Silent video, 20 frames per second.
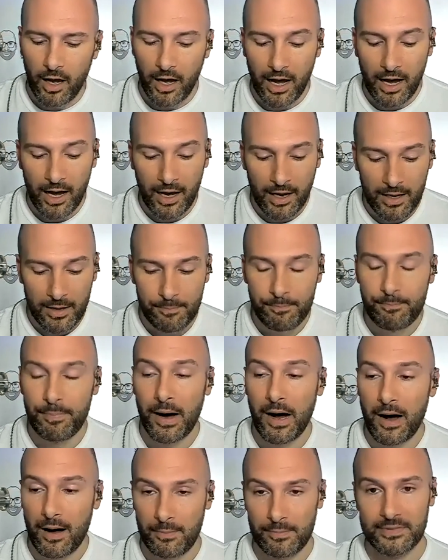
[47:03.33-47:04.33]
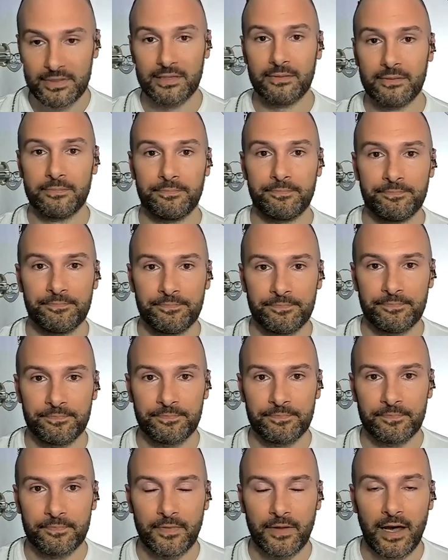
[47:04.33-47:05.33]
I bombed.
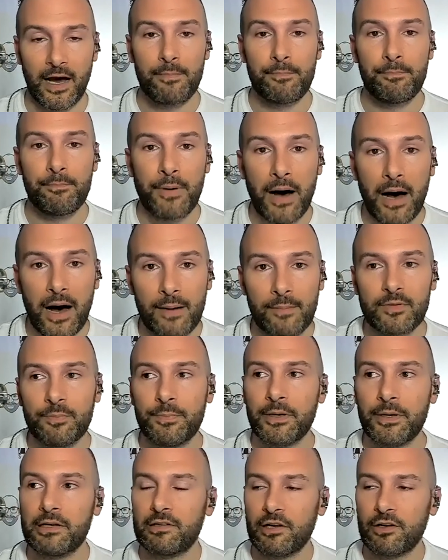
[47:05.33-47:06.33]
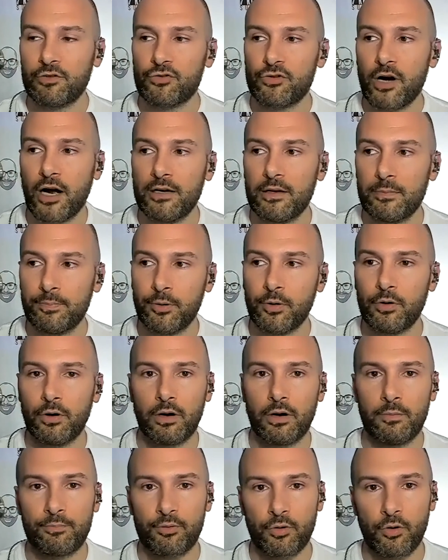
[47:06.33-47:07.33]
I bombed because I tried to put
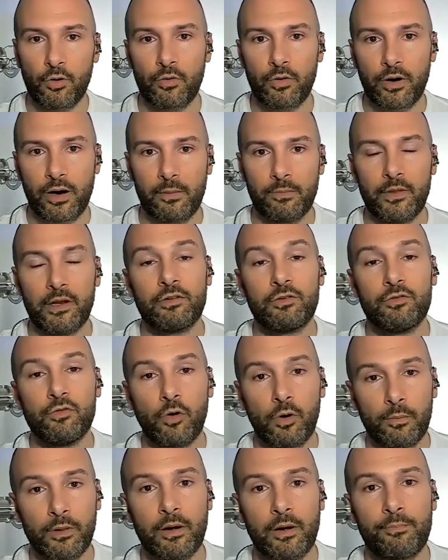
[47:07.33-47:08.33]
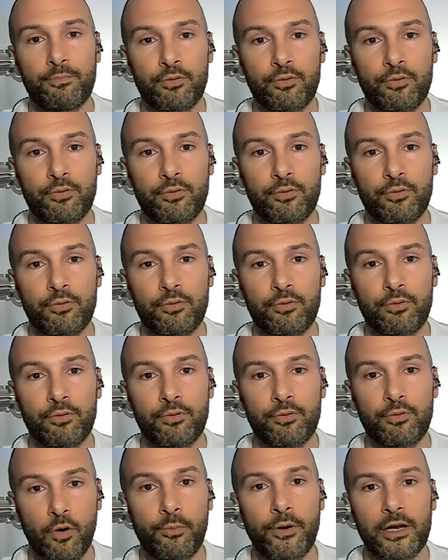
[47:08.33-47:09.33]
on a program that is normally
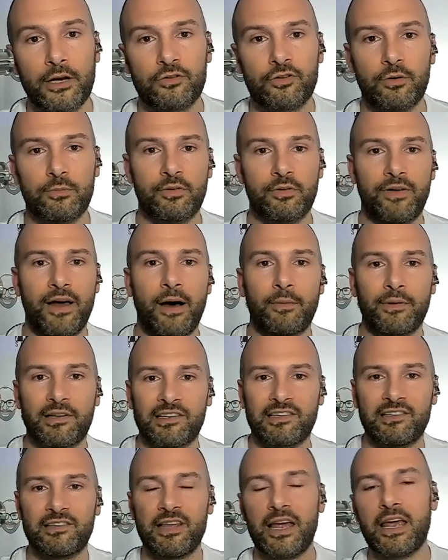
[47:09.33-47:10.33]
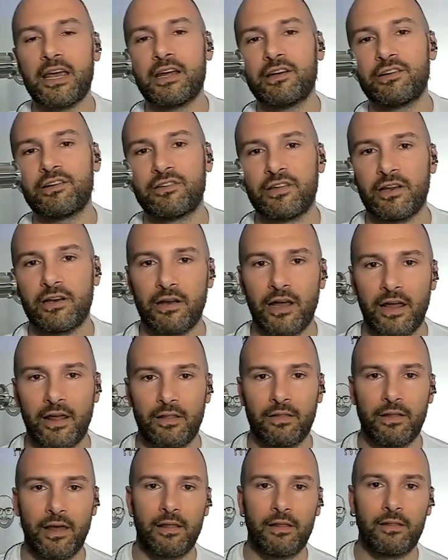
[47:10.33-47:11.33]
appropriate in terms of how it's staged and and
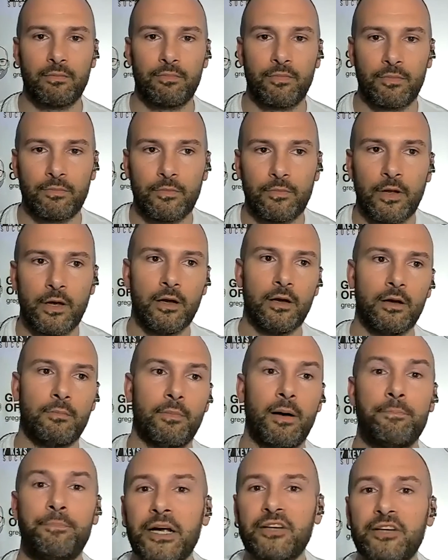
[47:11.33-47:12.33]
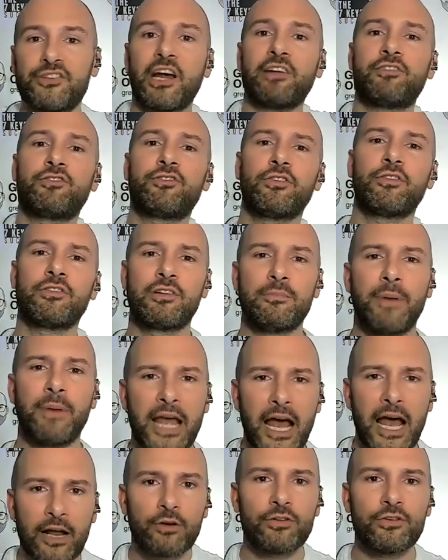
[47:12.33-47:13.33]
and my big gestures and my
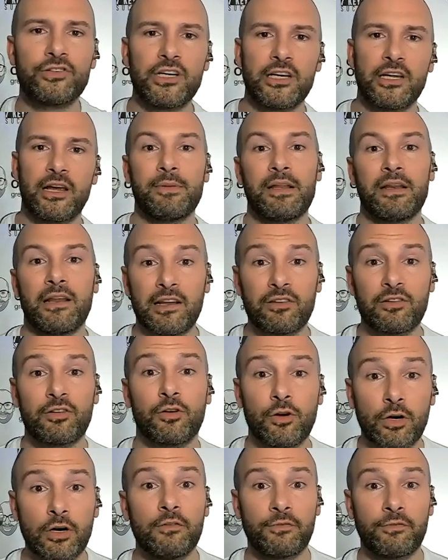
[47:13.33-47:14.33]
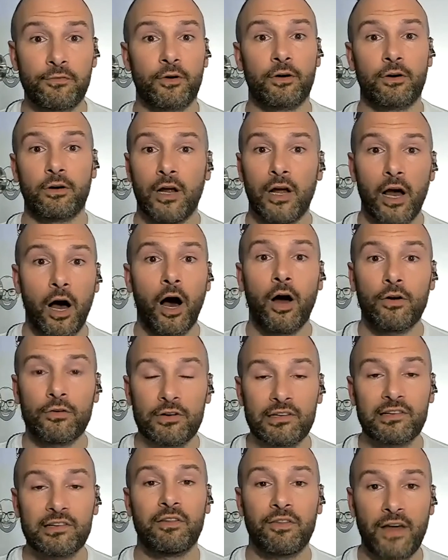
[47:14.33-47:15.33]
energy. I mean, it's good for
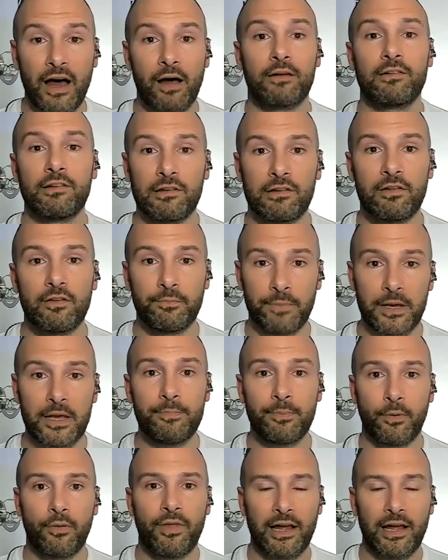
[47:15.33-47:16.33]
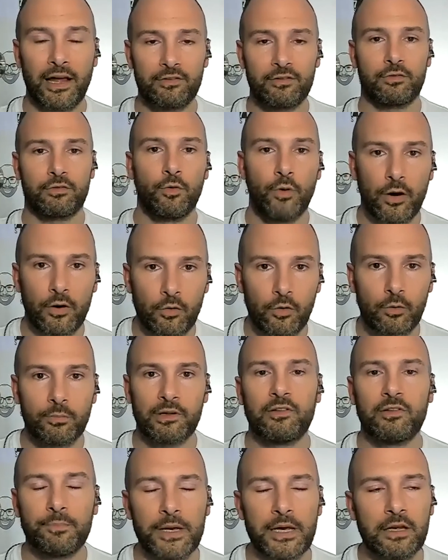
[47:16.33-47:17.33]
hundreds and thousands of people. That's who I
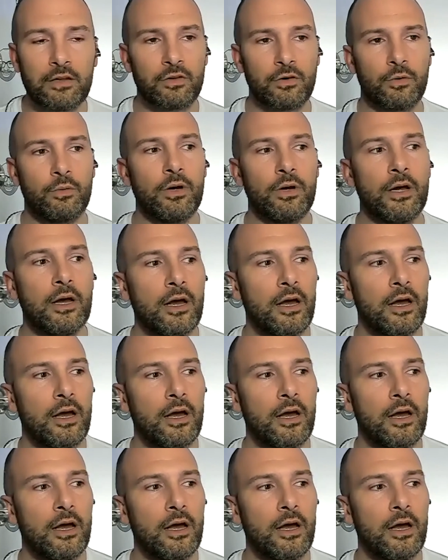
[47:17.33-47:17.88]
normally speak to.